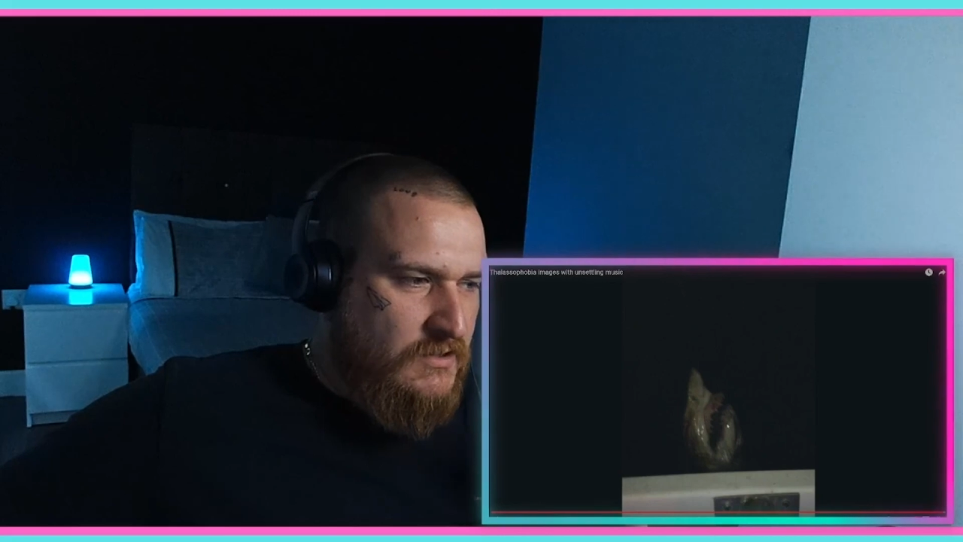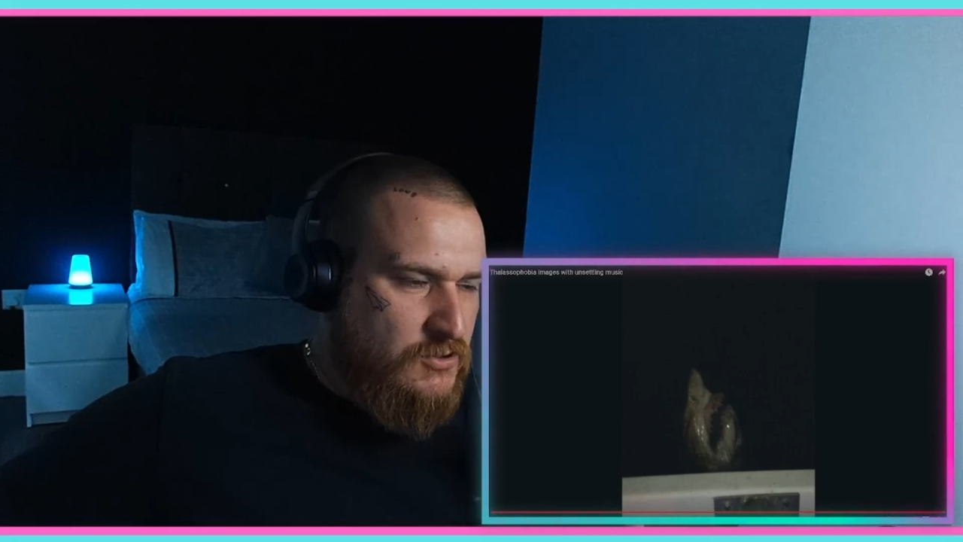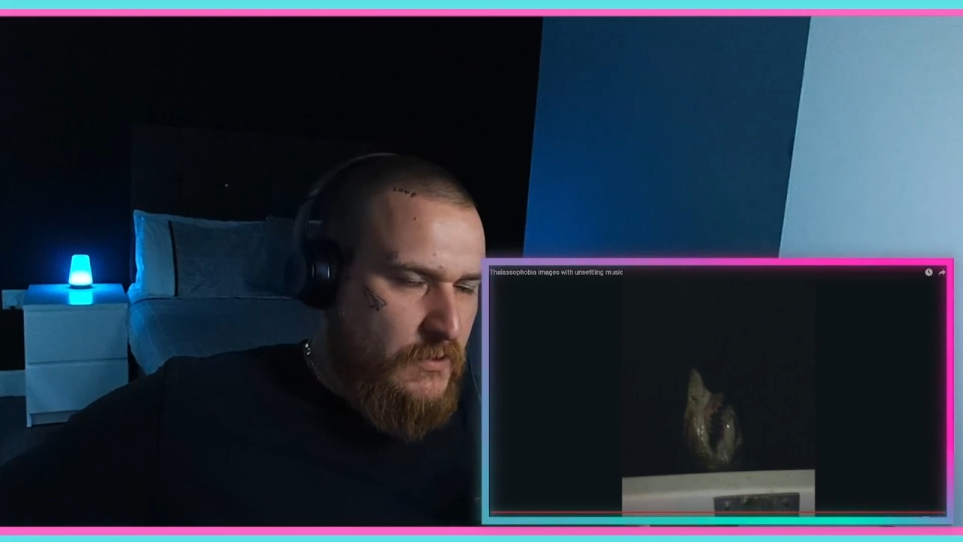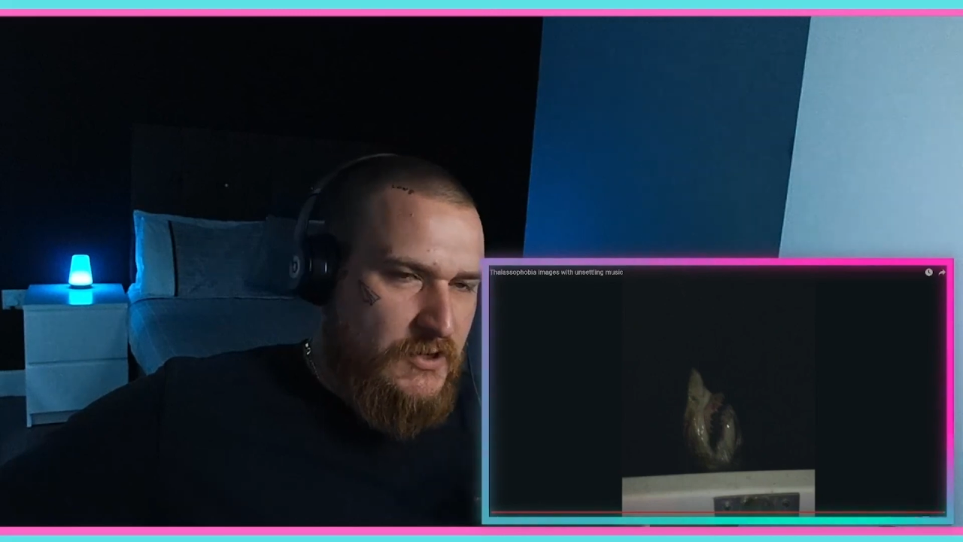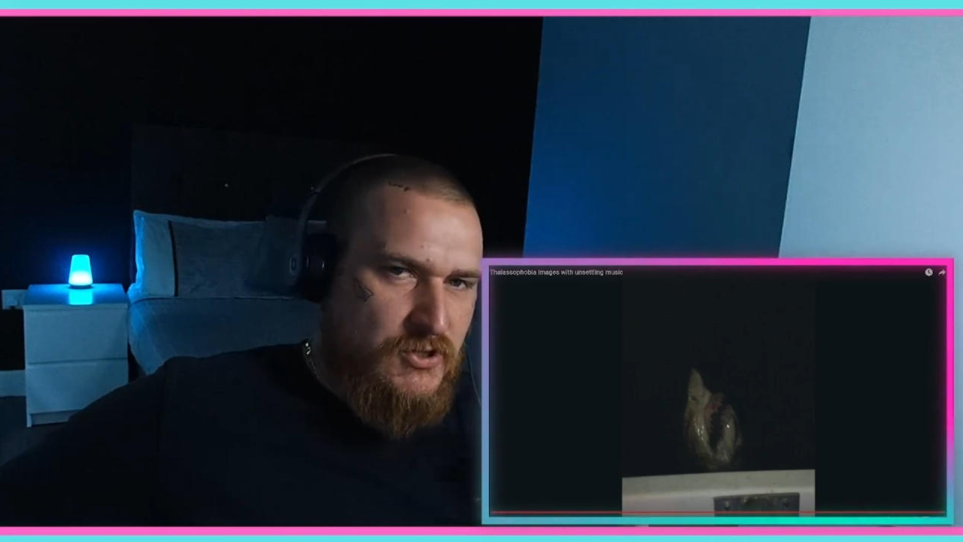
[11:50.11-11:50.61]

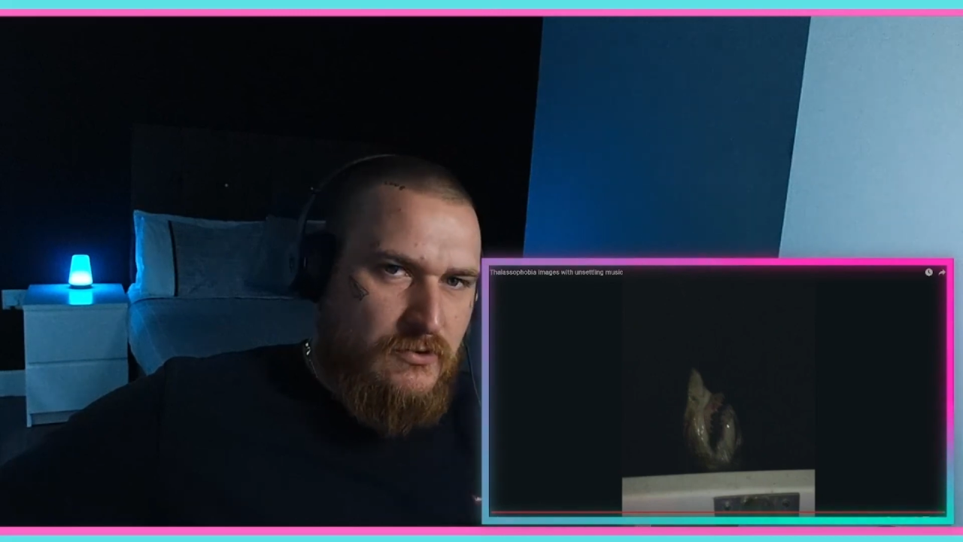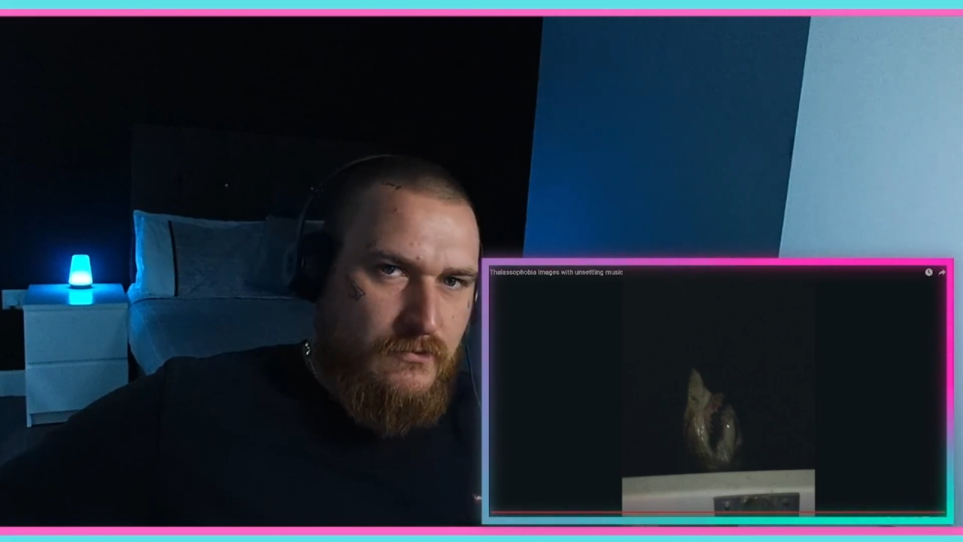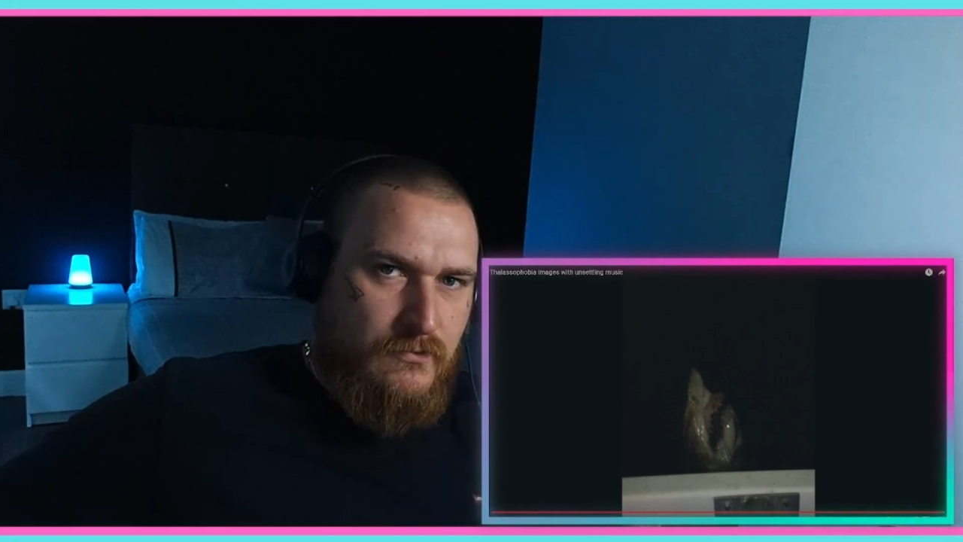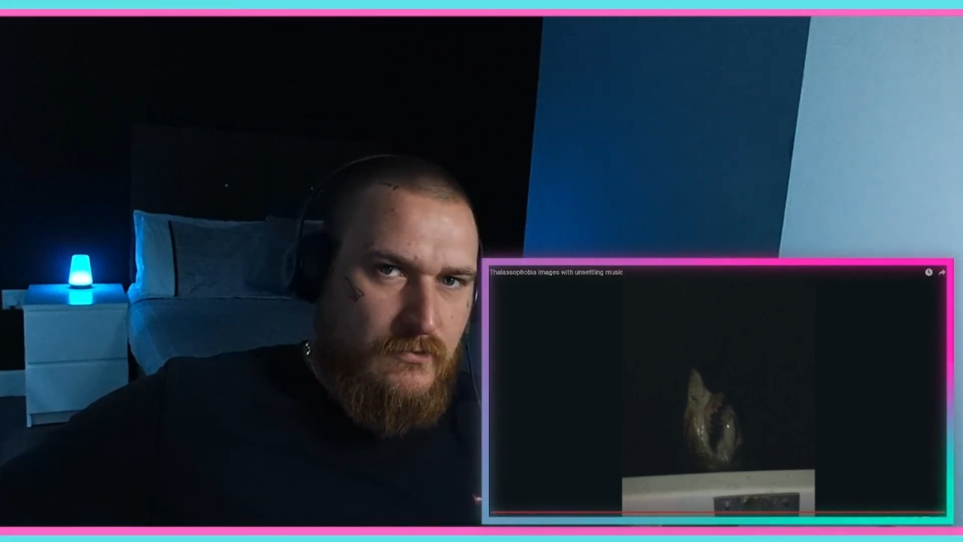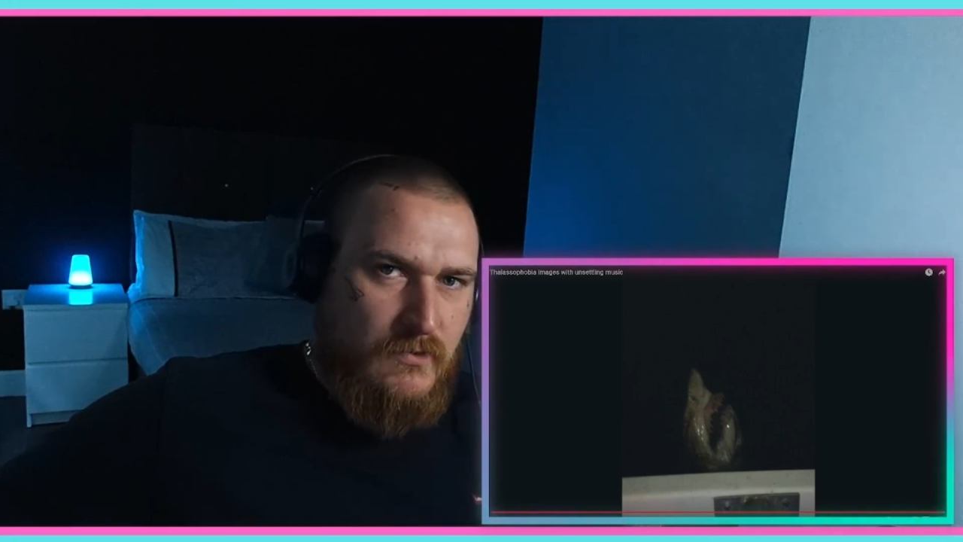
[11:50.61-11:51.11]
Twitch,
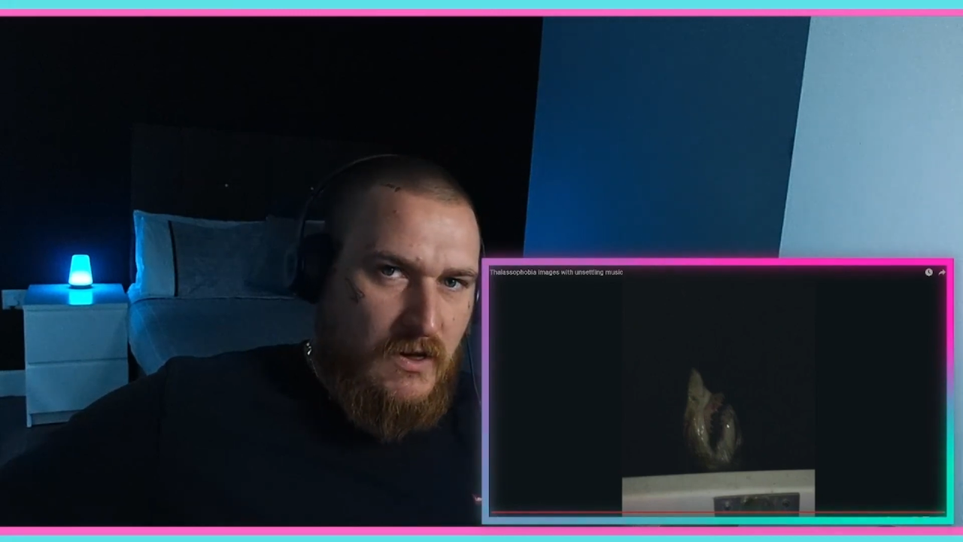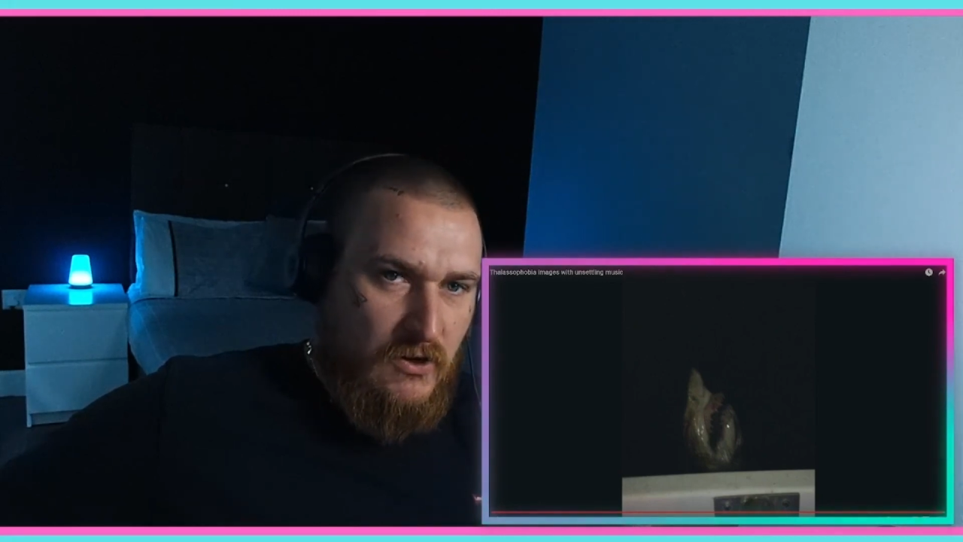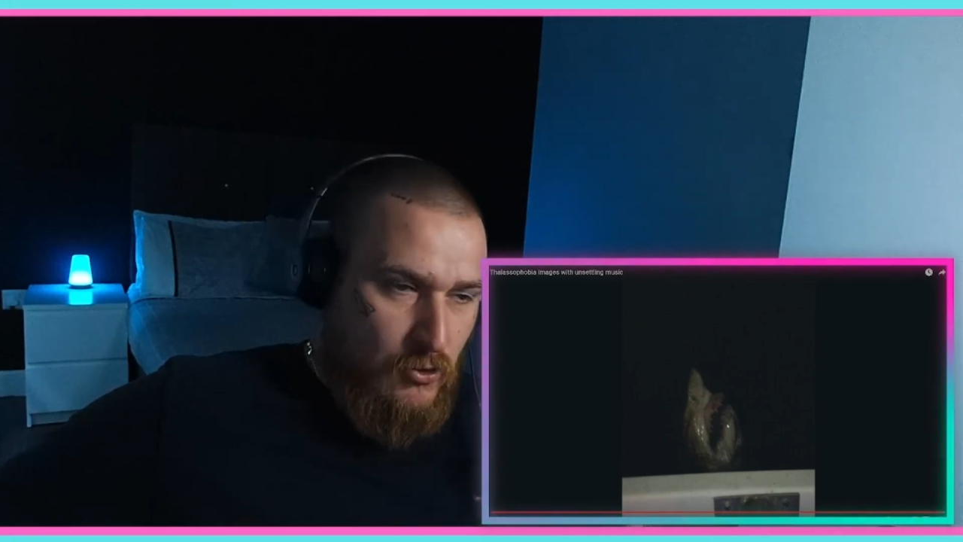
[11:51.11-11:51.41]
and I